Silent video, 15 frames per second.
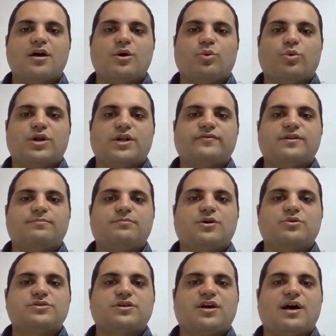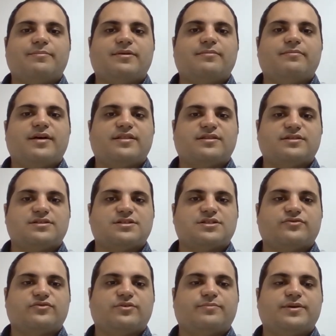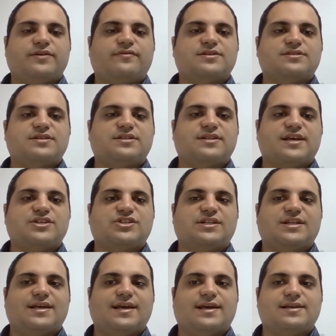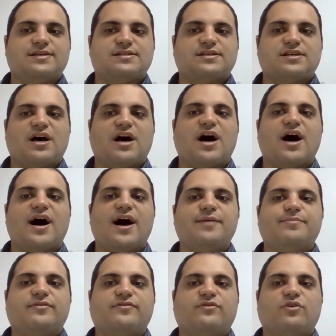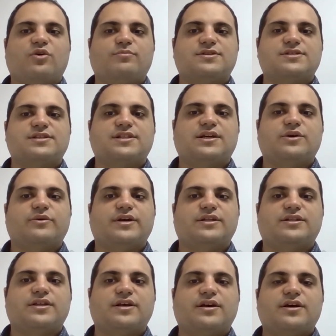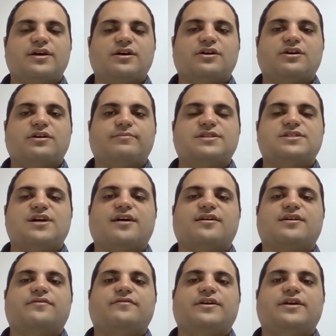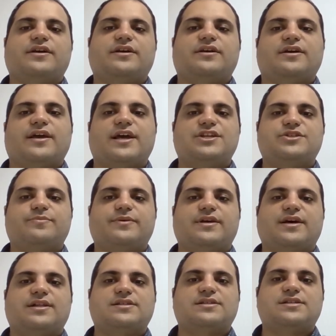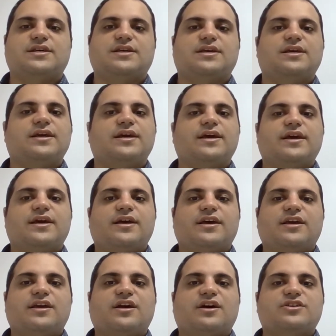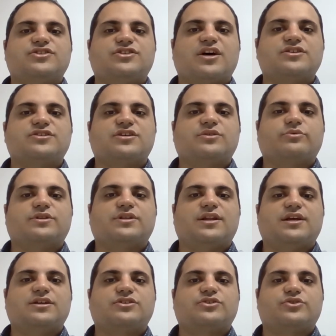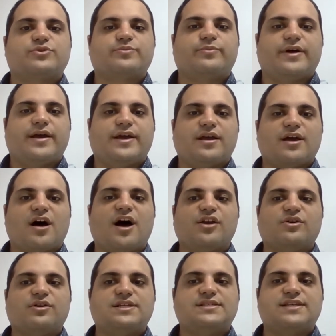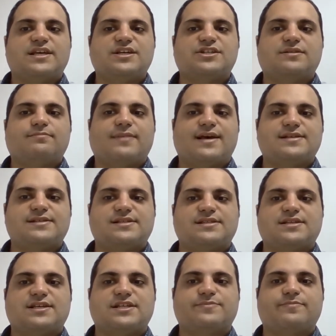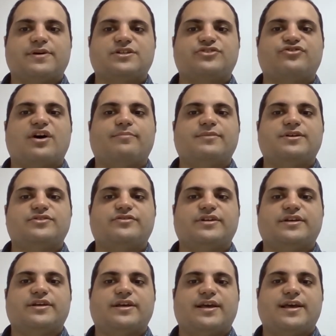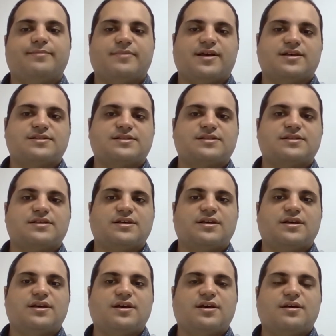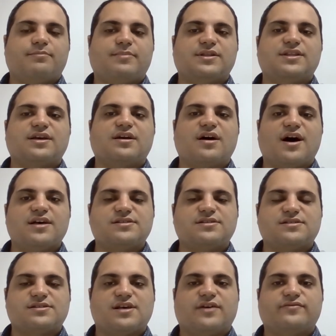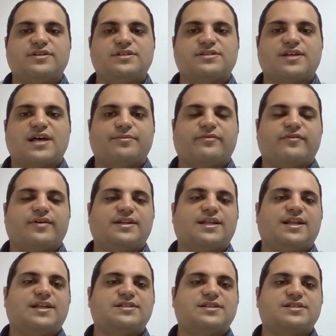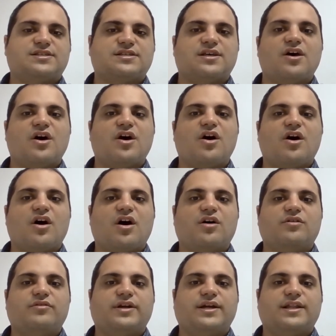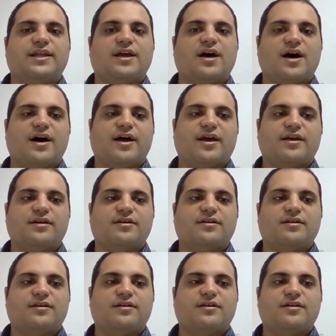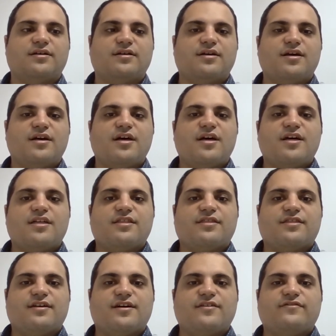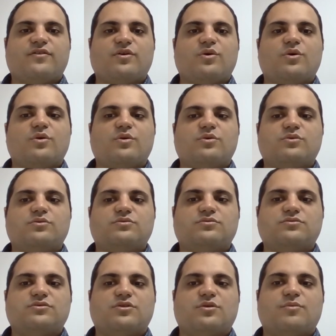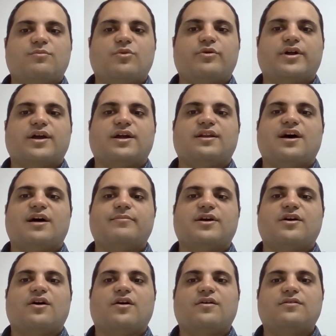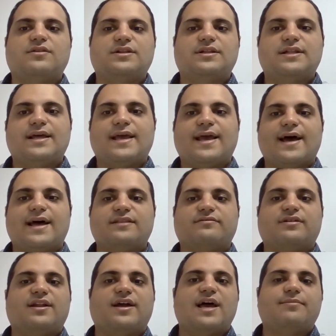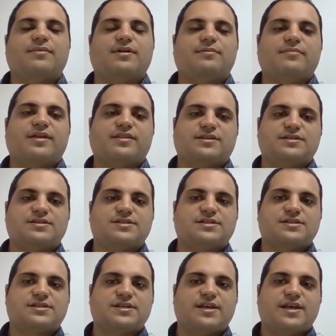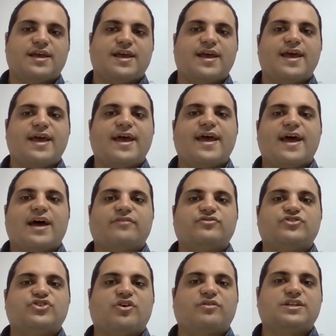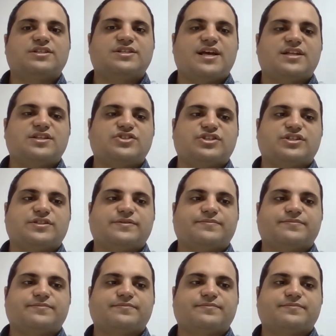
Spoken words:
one of the most common methods for PFAS detection is high-performance liquid chromatography, HPLC, in conjunction with electrospray ionization mass spectrometry, MS. But the costs of this type of analysis are really high. Therefore, more economical and reliable methods have drawn attention.